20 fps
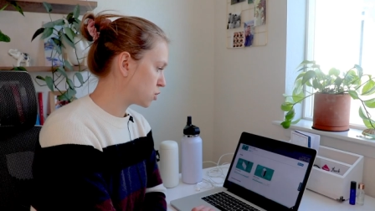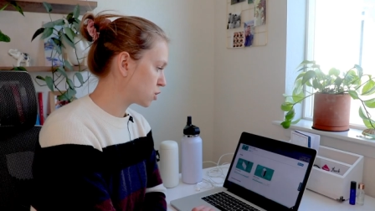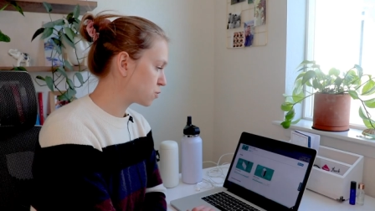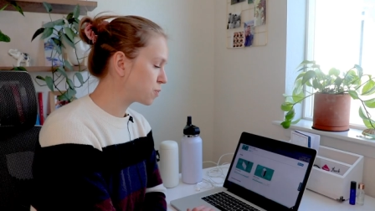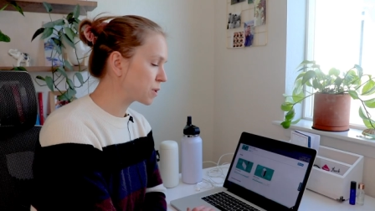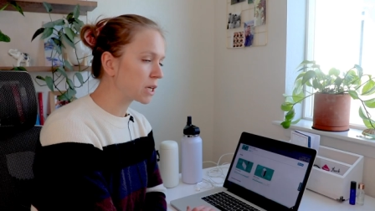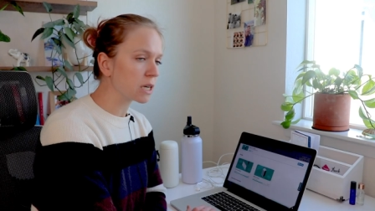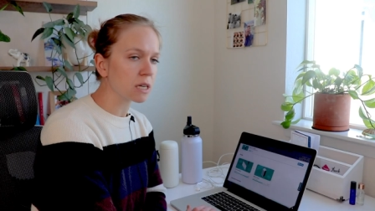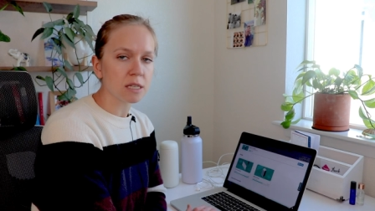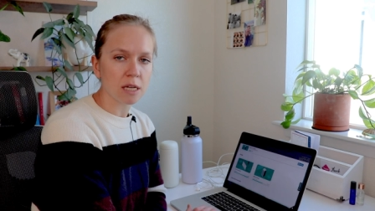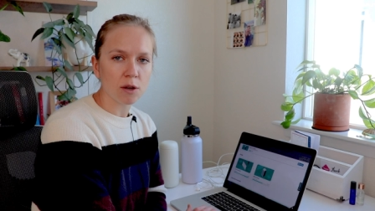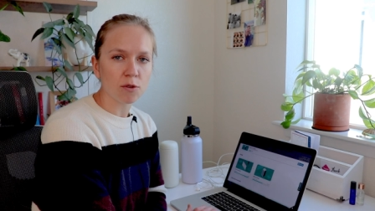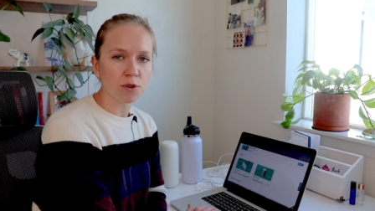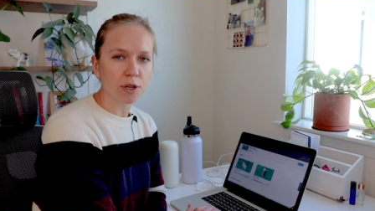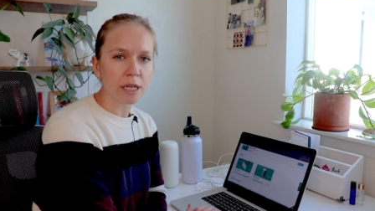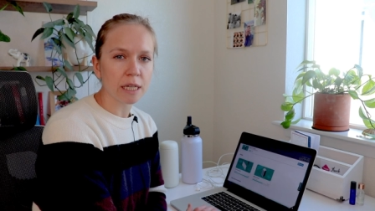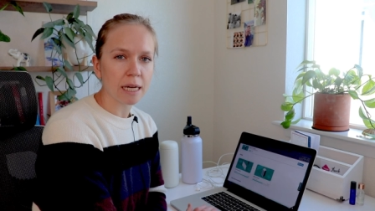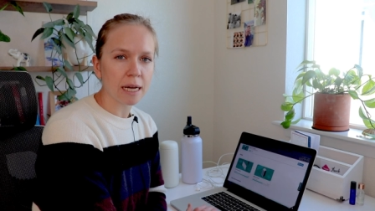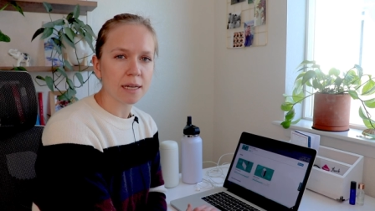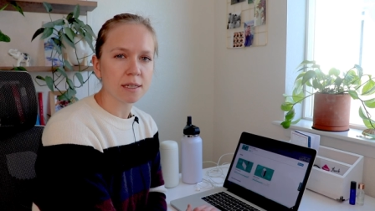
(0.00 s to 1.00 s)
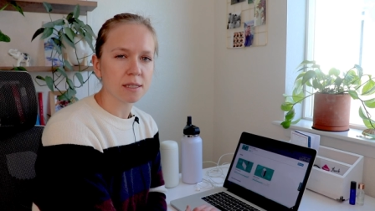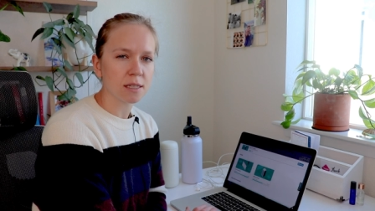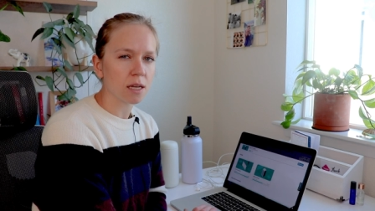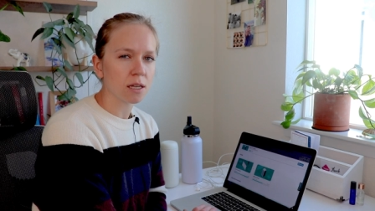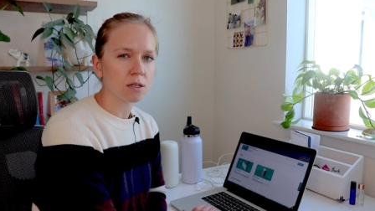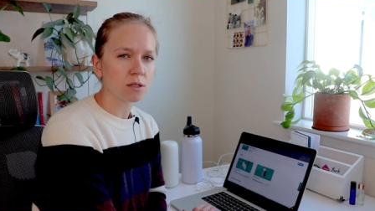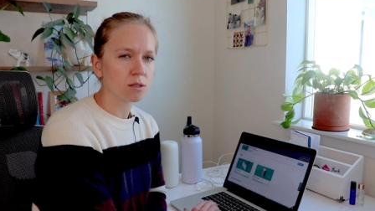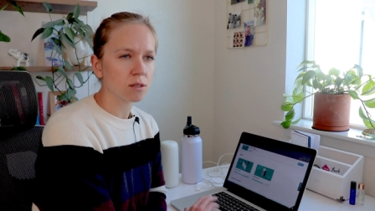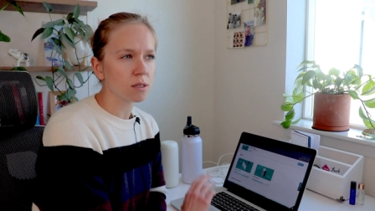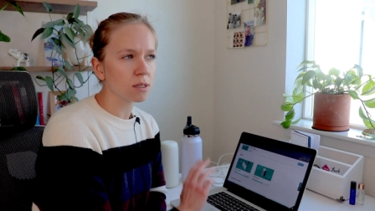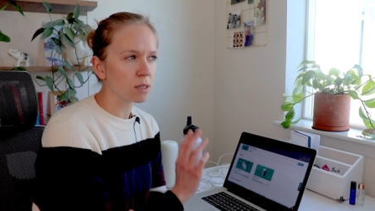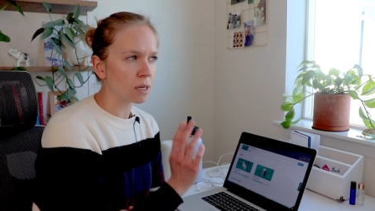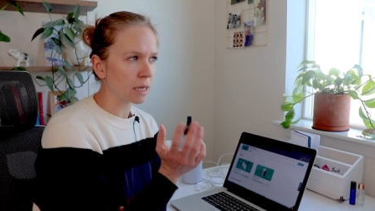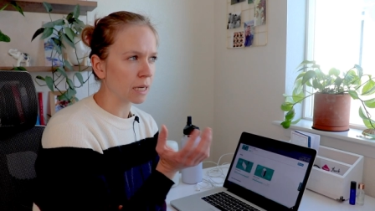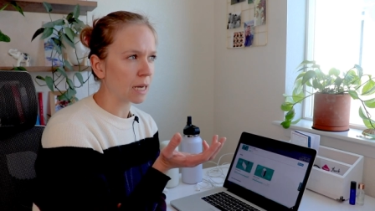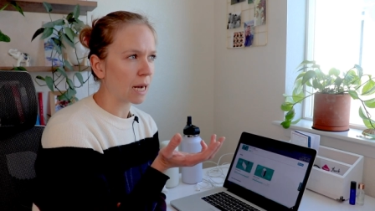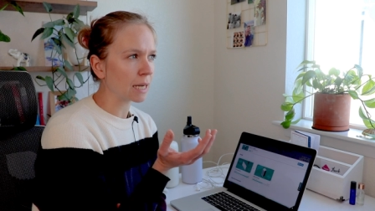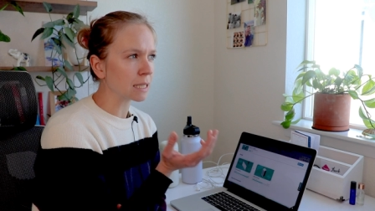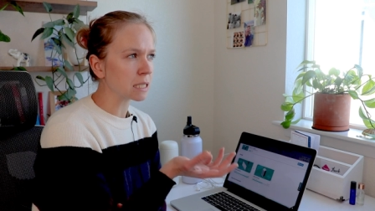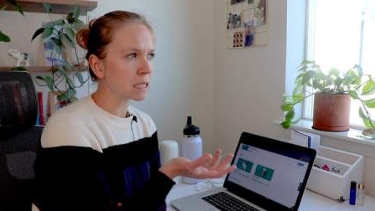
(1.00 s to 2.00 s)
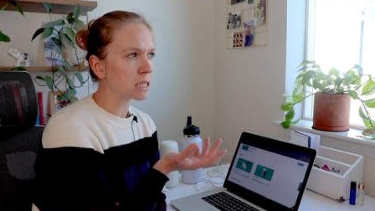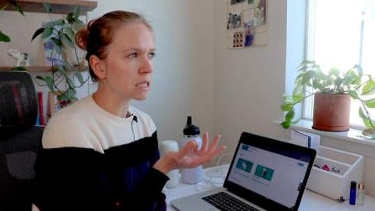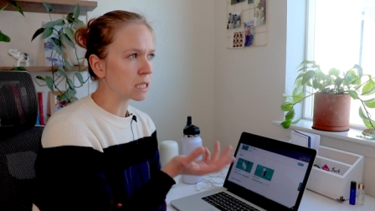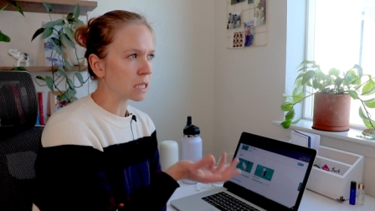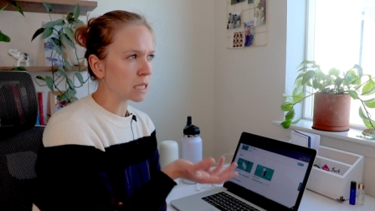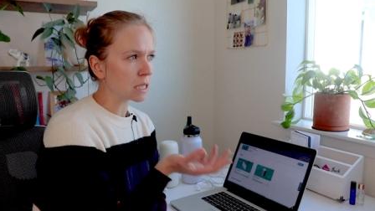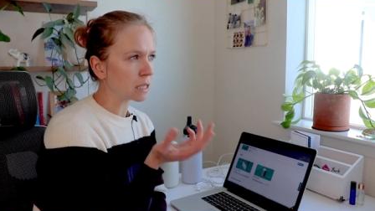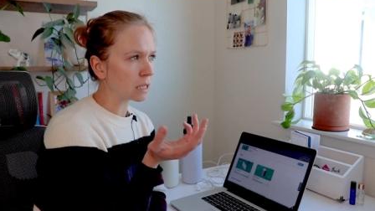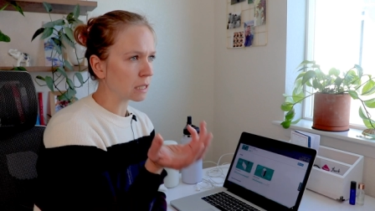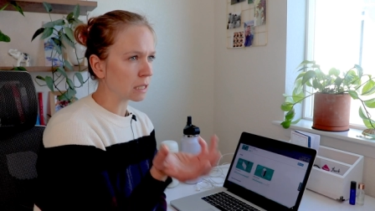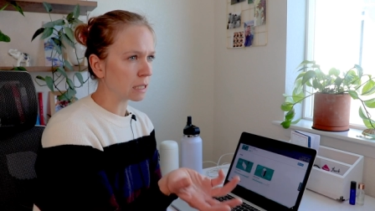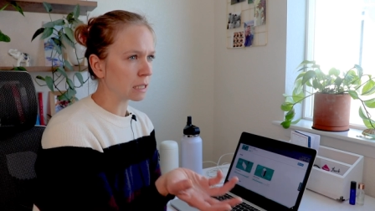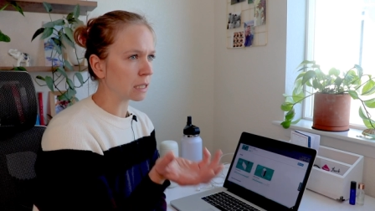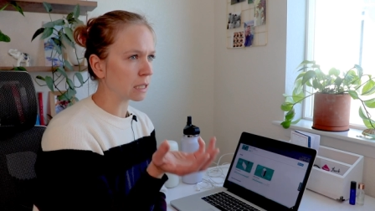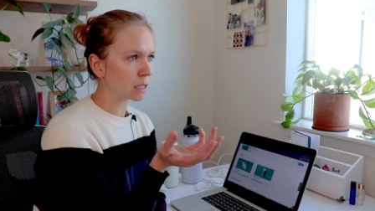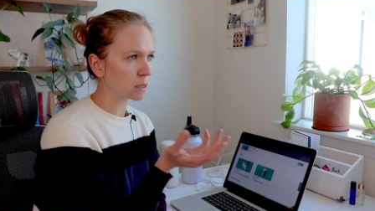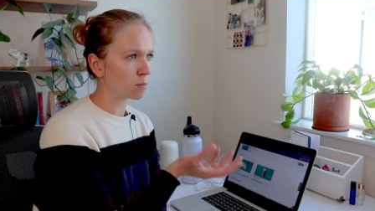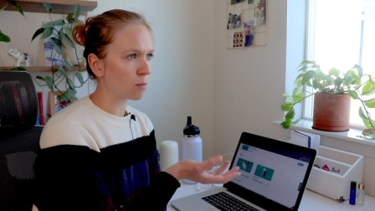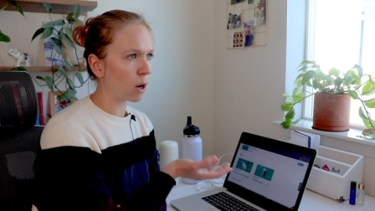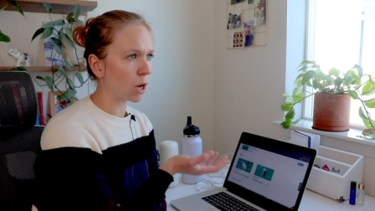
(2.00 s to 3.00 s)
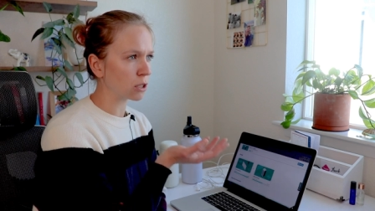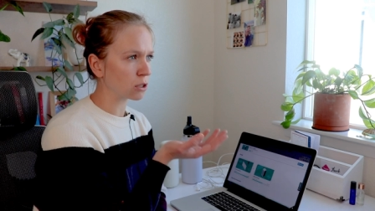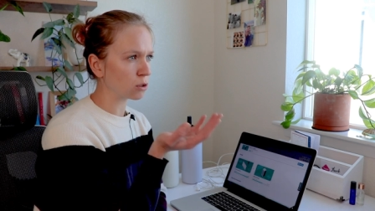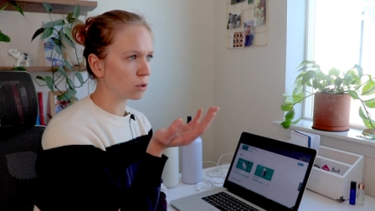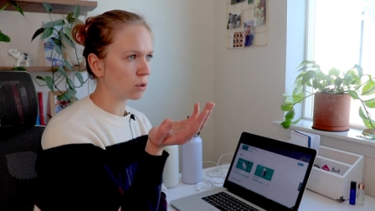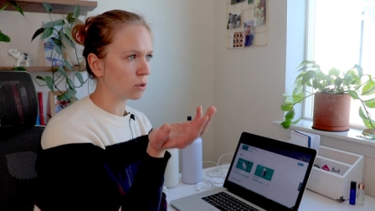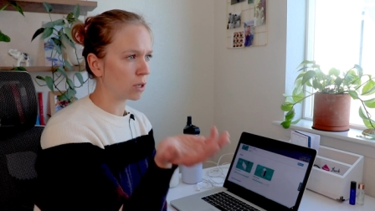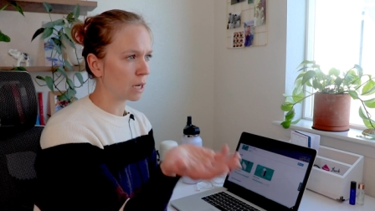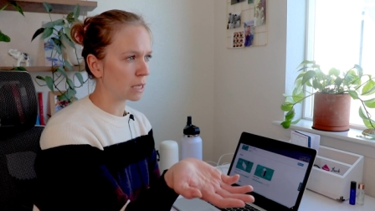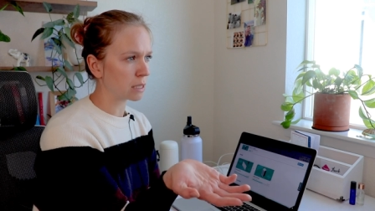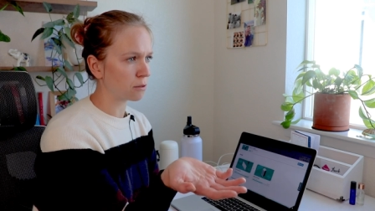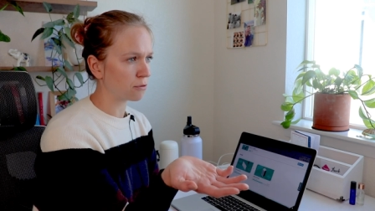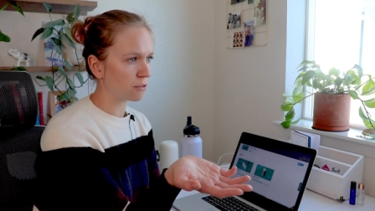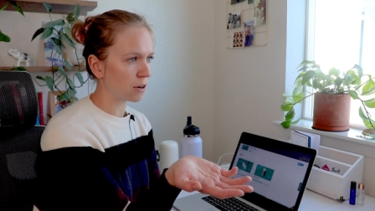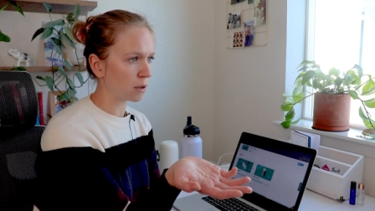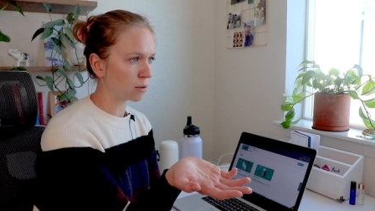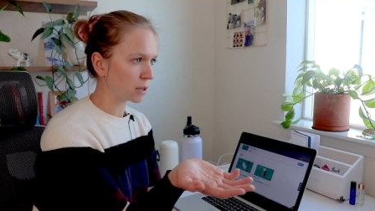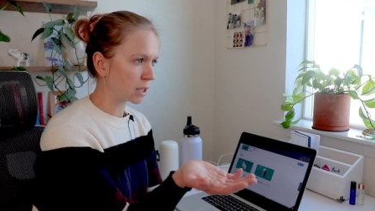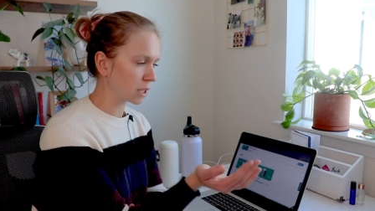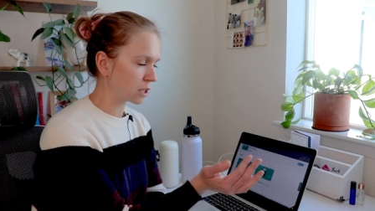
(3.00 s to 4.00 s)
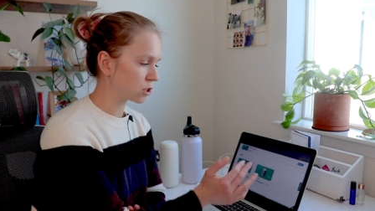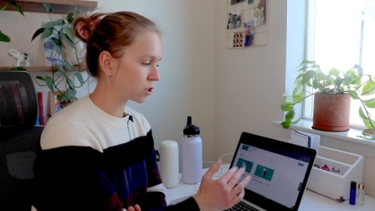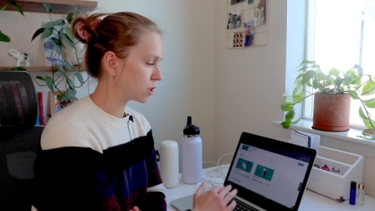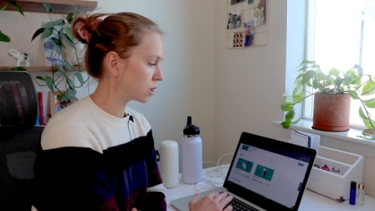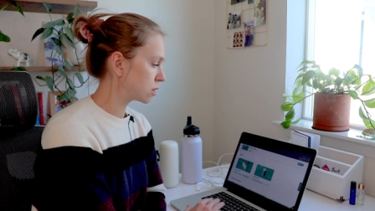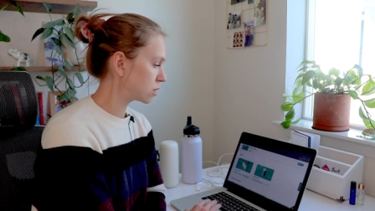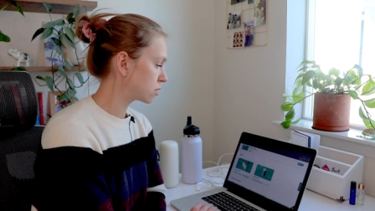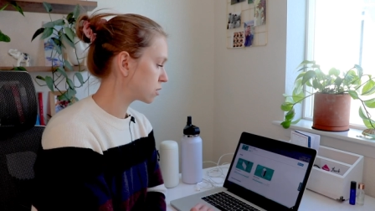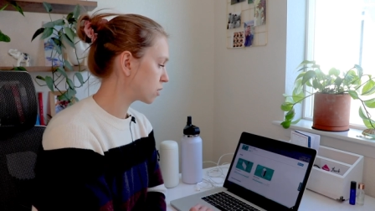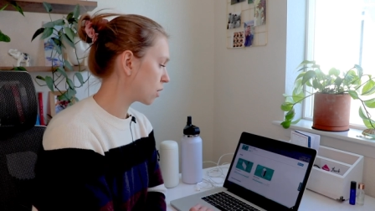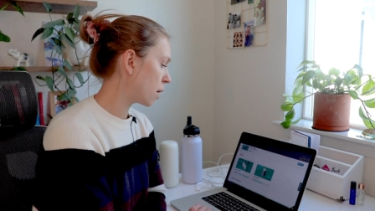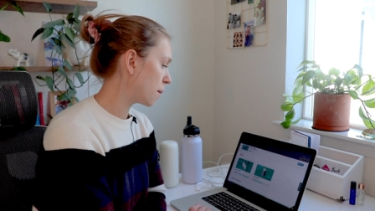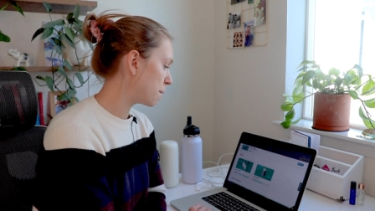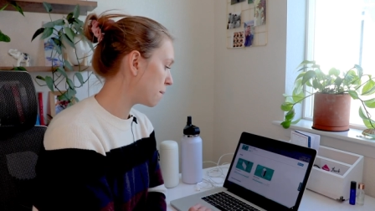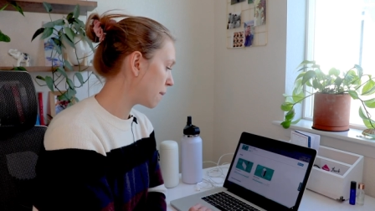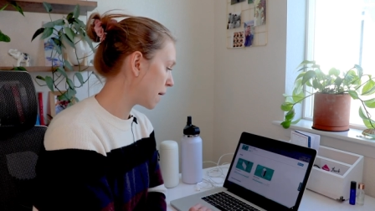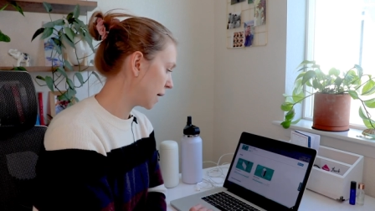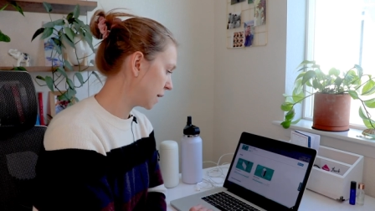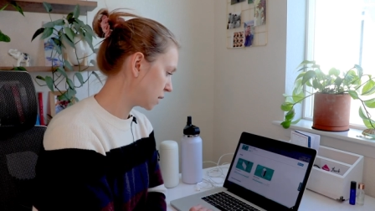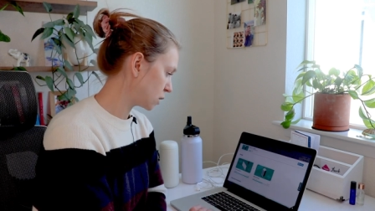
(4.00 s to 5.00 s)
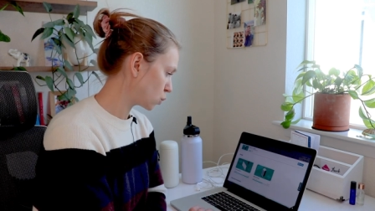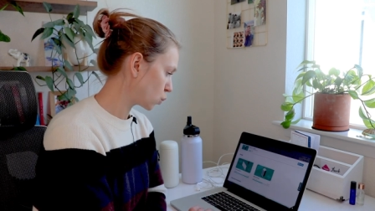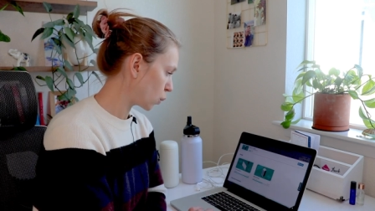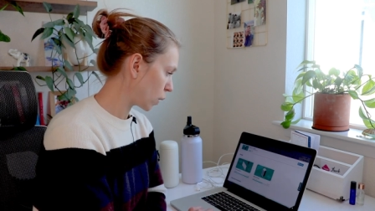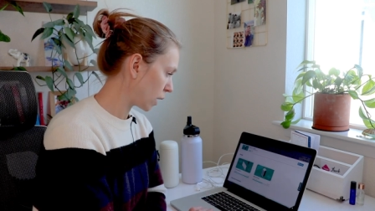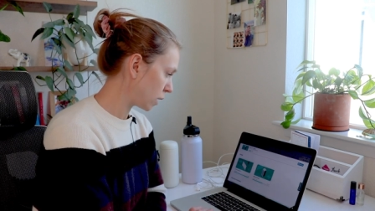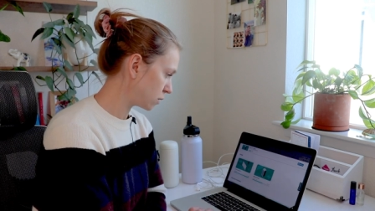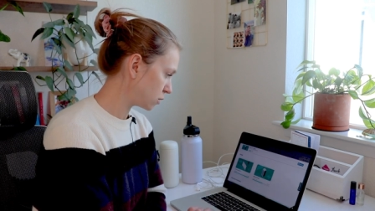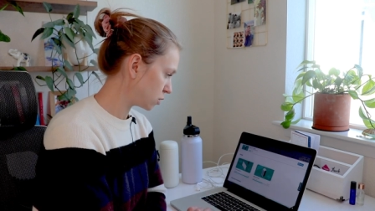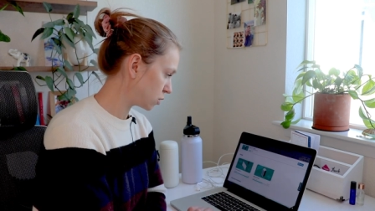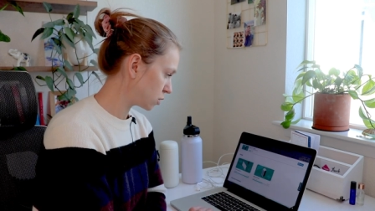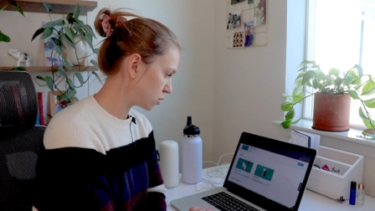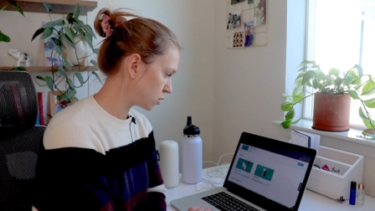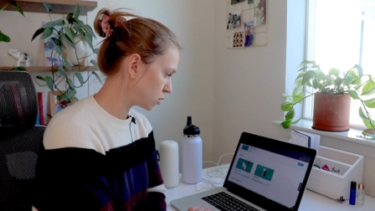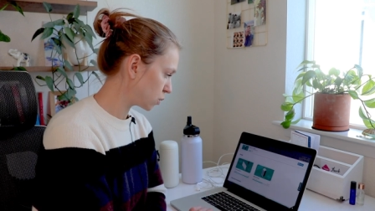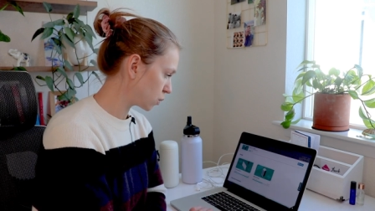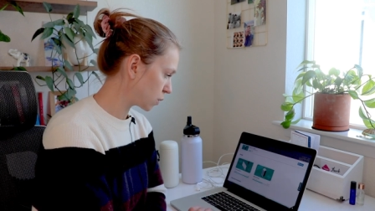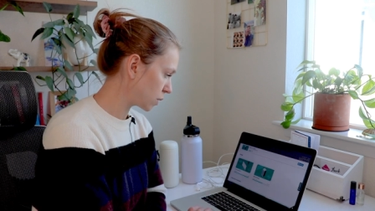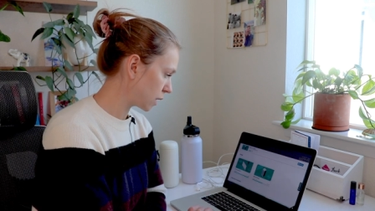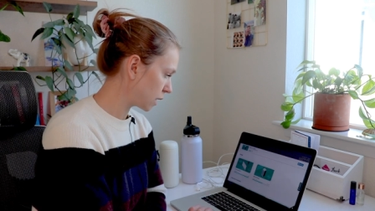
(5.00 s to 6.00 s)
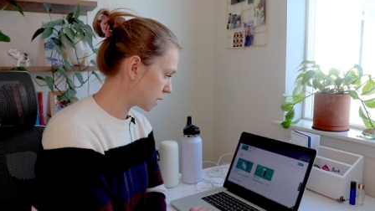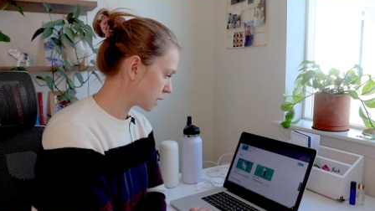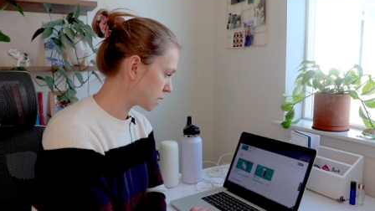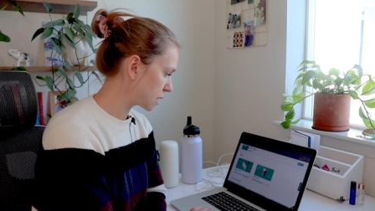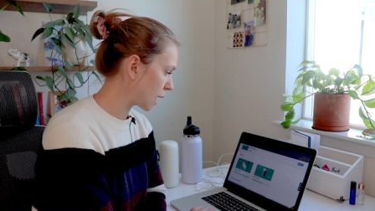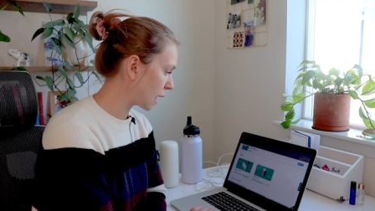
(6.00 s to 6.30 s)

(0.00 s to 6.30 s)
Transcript: just because I realized that like I didn't need the Linux module as a foundation, so I might as well just do this.